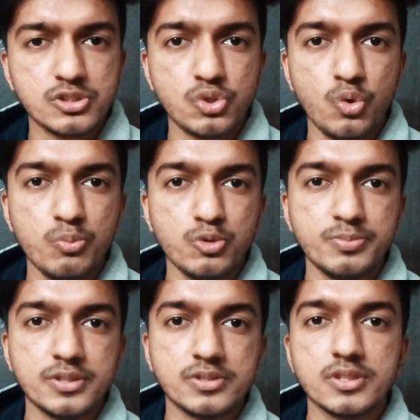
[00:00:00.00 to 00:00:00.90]
slow-mo
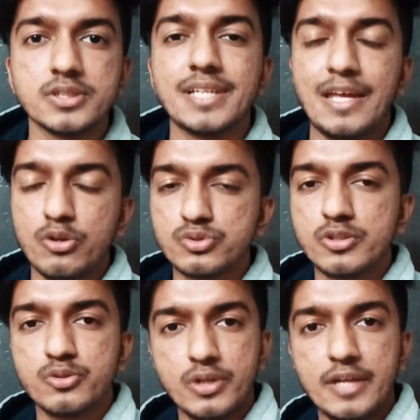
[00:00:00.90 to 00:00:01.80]
pictures and also
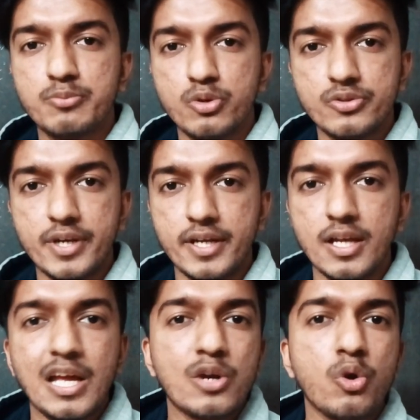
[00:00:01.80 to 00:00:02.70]
good at portrait.
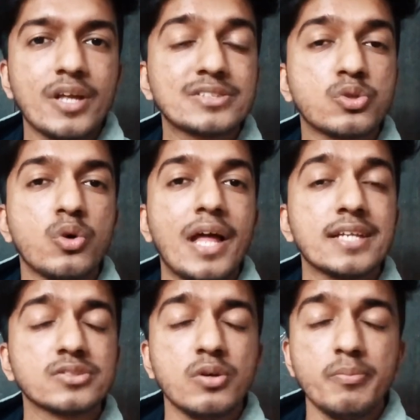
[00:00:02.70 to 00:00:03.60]
Not as good
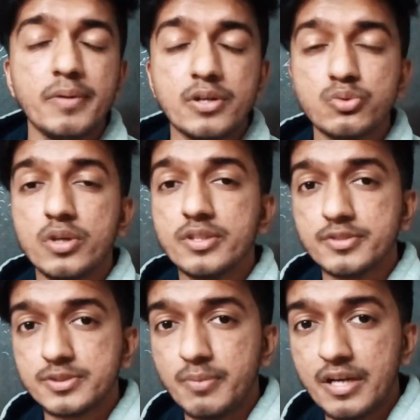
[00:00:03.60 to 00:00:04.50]
as compared to other
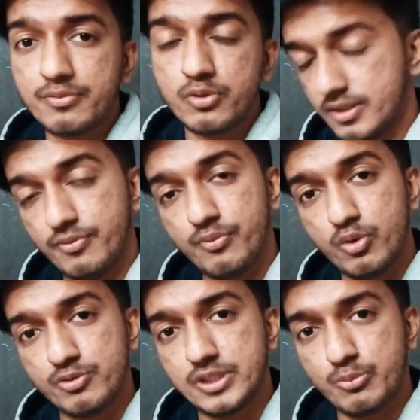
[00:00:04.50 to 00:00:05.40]
smartphones. The
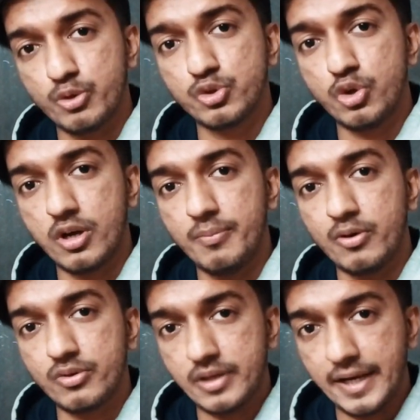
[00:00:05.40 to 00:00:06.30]
phone which I'm going to talk
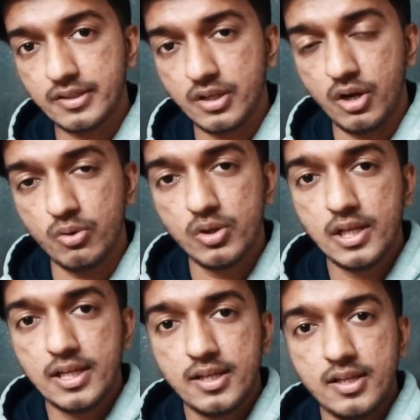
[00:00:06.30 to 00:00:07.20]
about right now
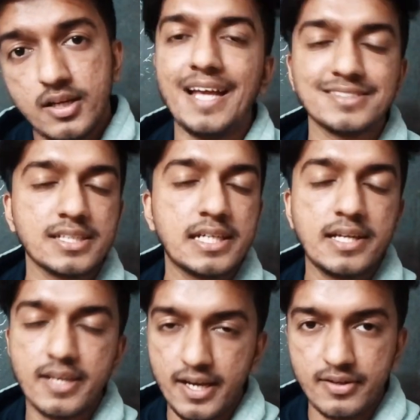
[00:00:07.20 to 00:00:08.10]
has a
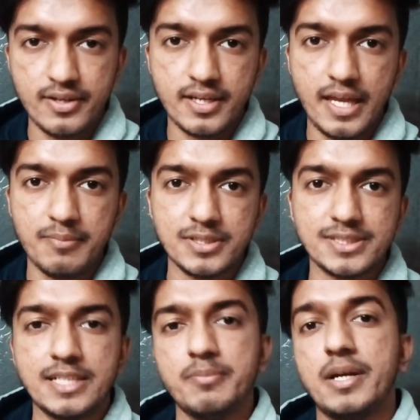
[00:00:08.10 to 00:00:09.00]
great rear camera
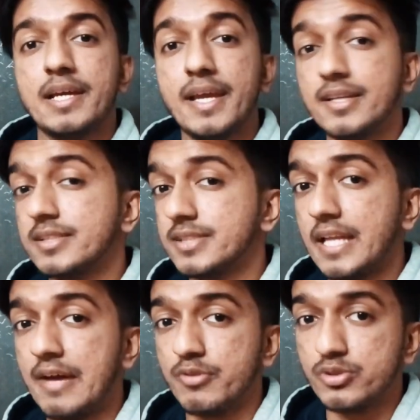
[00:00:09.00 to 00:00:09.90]
setup, but again it doesn't
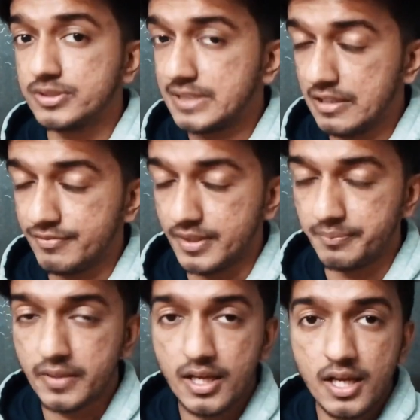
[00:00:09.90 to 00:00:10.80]
have a good selfie.
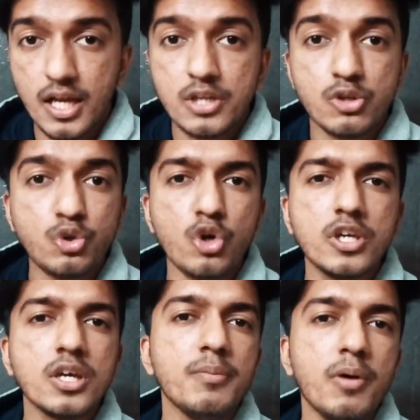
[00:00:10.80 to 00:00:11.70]
Now
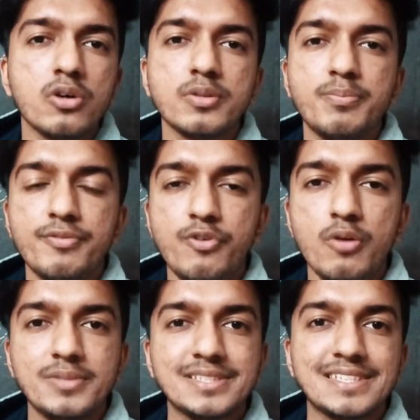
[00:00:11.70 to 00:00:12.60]
talking about the
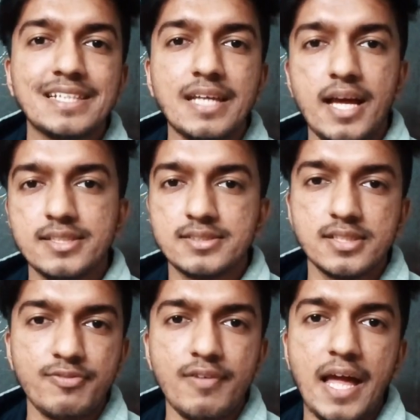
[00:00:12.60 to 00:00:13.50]
performance, it has
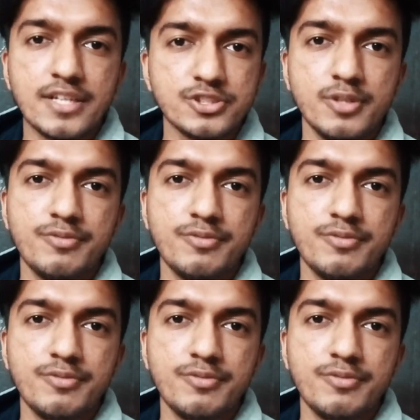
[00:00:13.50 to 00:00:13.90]
the flagship